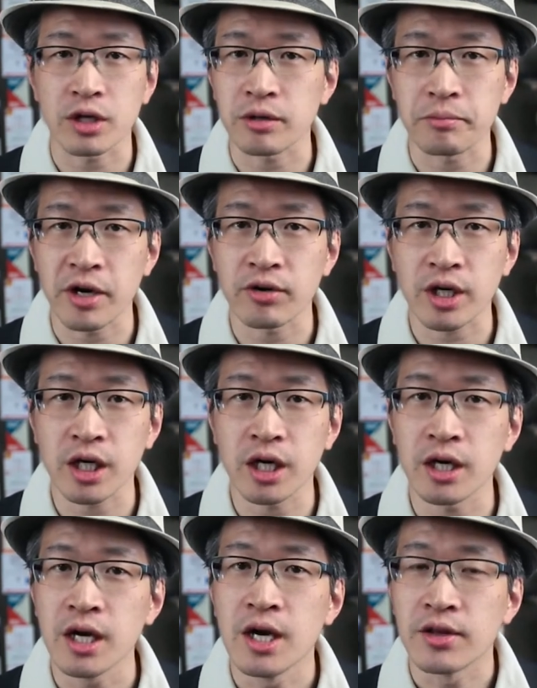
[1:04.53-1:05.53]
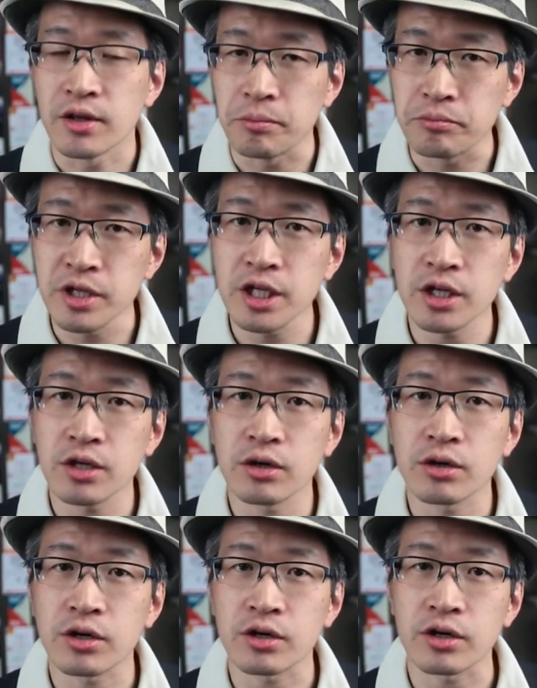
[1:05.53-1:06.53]
on America the
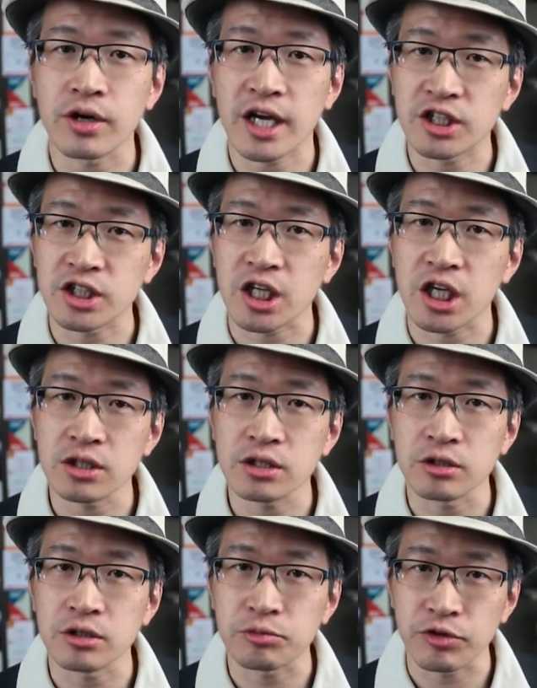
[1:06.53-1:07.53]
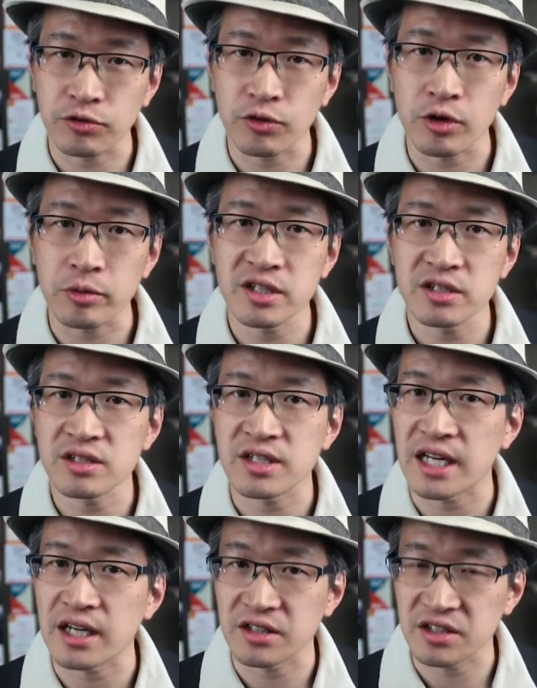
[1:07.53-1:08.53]
mediocre educational performance
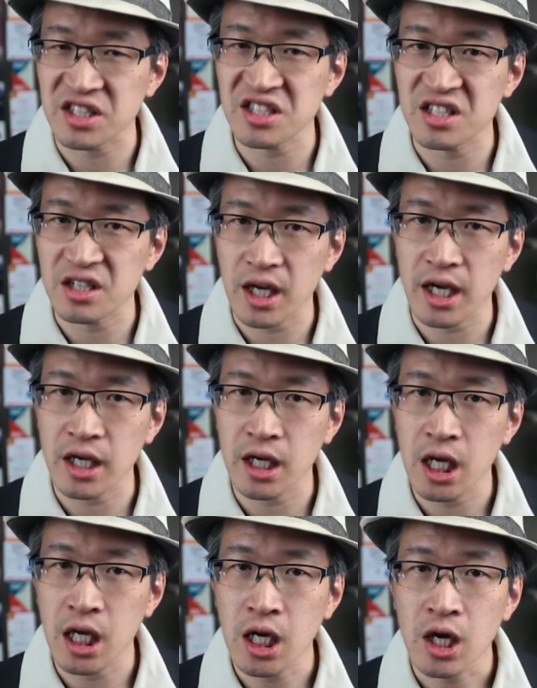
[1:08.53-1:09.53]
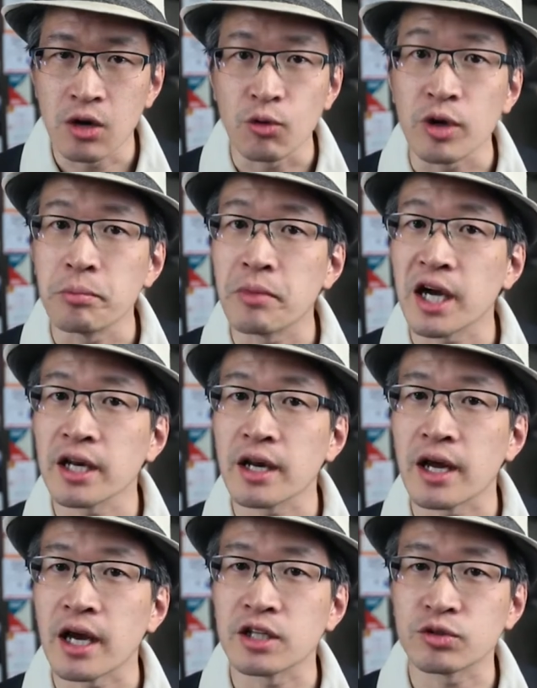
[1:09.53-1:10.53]
that exists today, we might
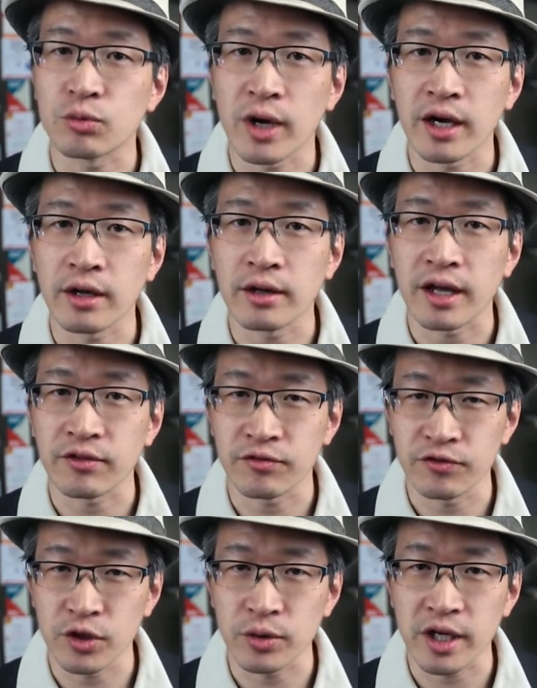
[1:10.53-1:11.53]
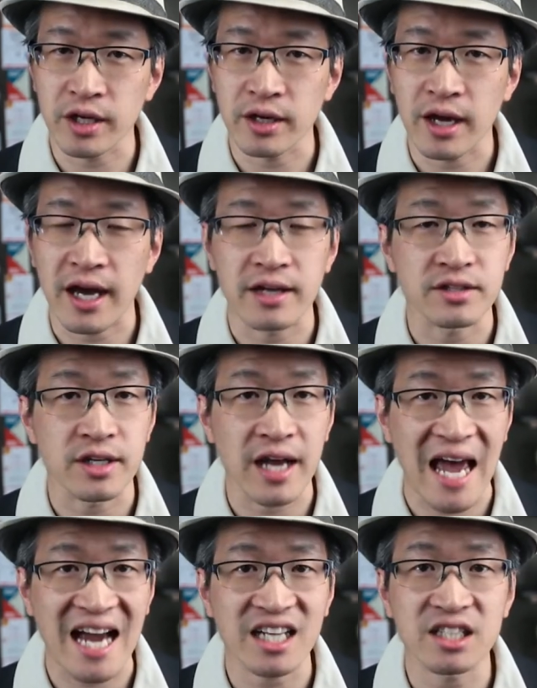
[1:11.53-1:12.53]
as well have viewed it as an
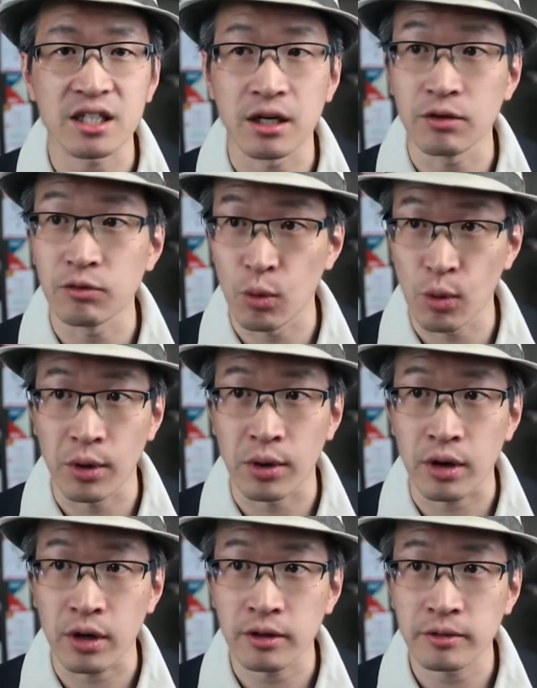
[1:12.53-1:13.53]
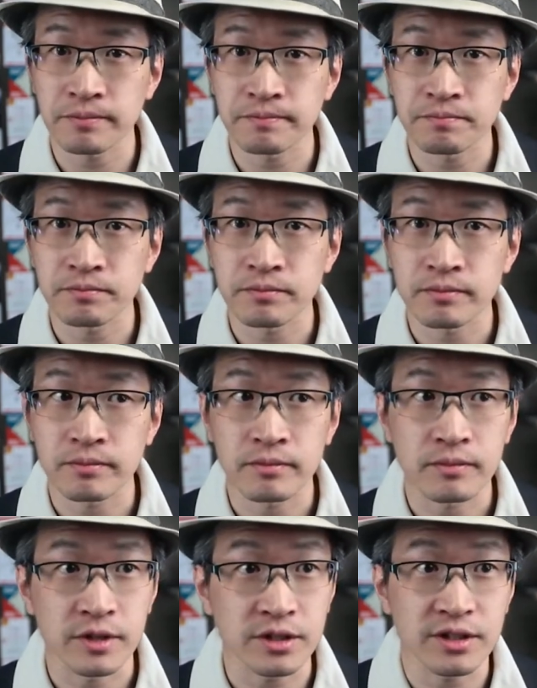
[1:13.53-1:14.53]
act of war.
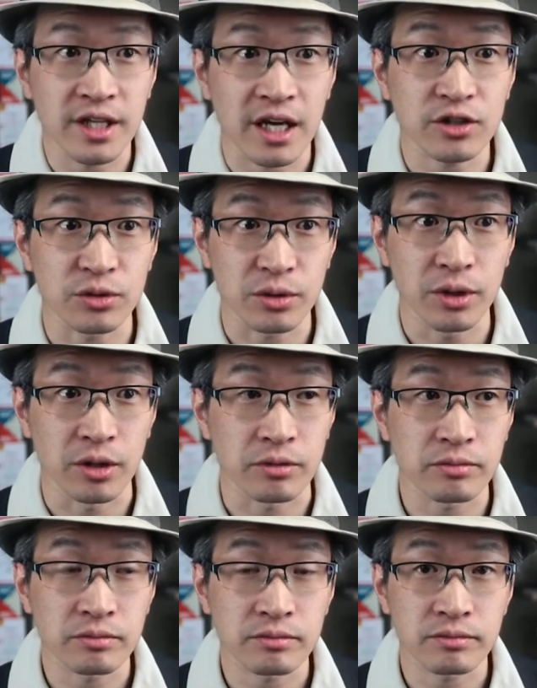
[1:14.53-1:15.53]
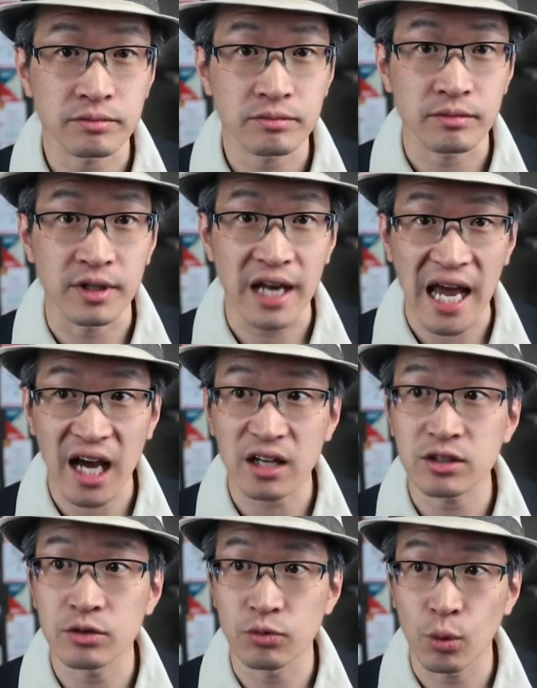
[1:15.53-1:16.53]
This is the actual quote an
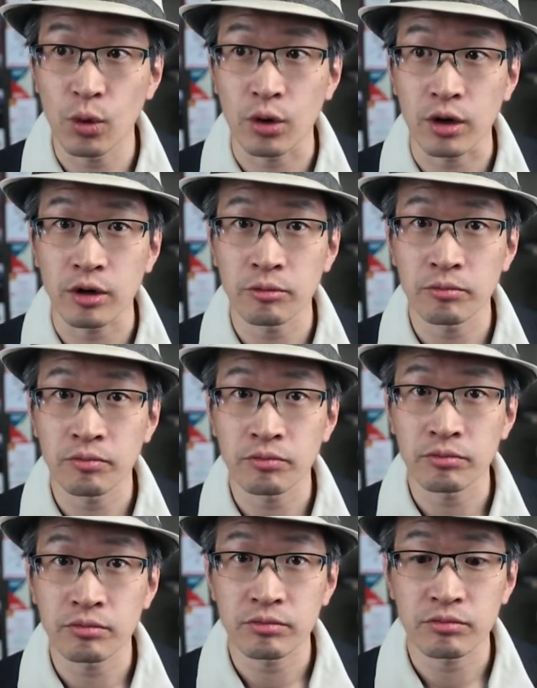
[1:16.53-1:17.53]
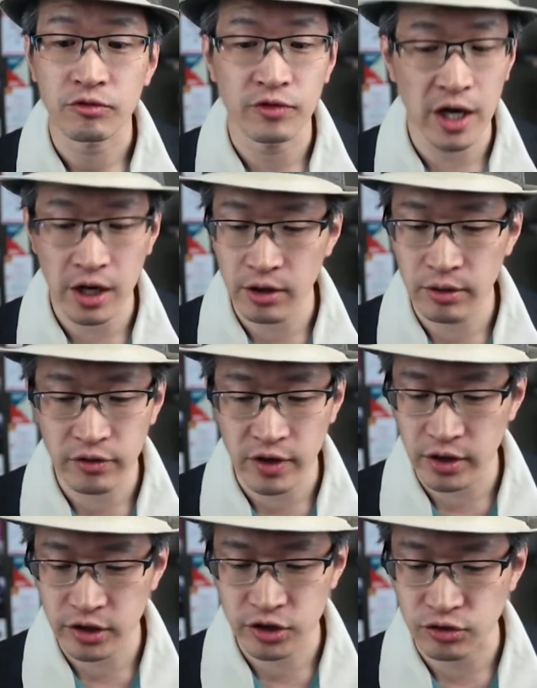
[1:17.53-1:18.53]
act of war. Very,
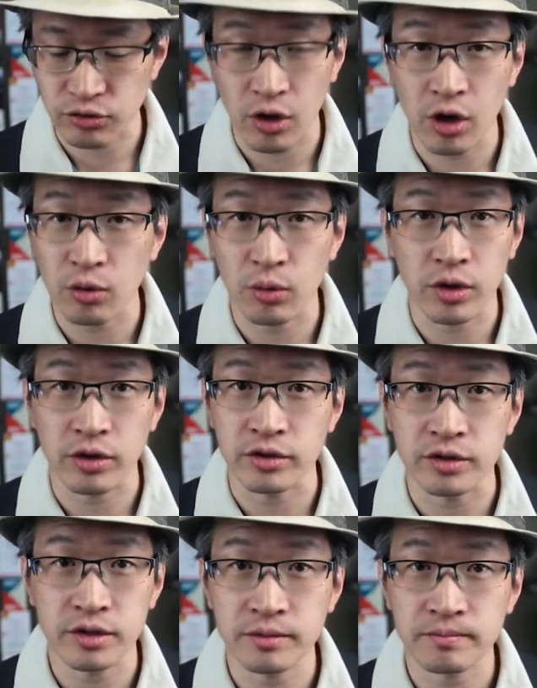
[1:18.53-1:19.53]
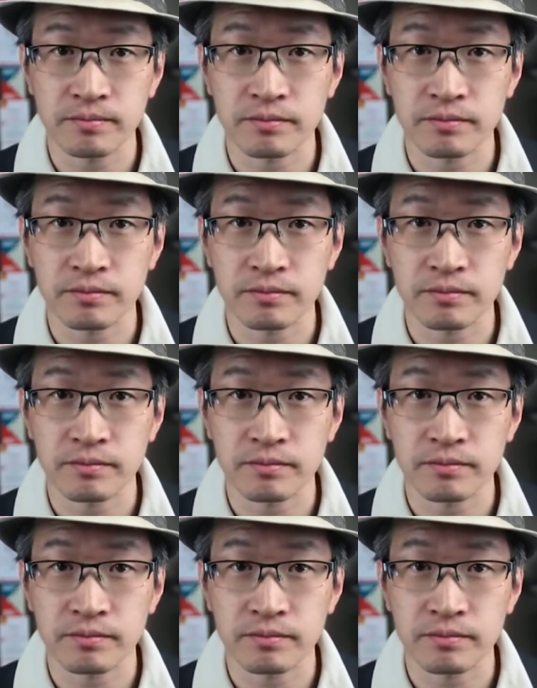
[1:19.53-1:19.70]
very strong words.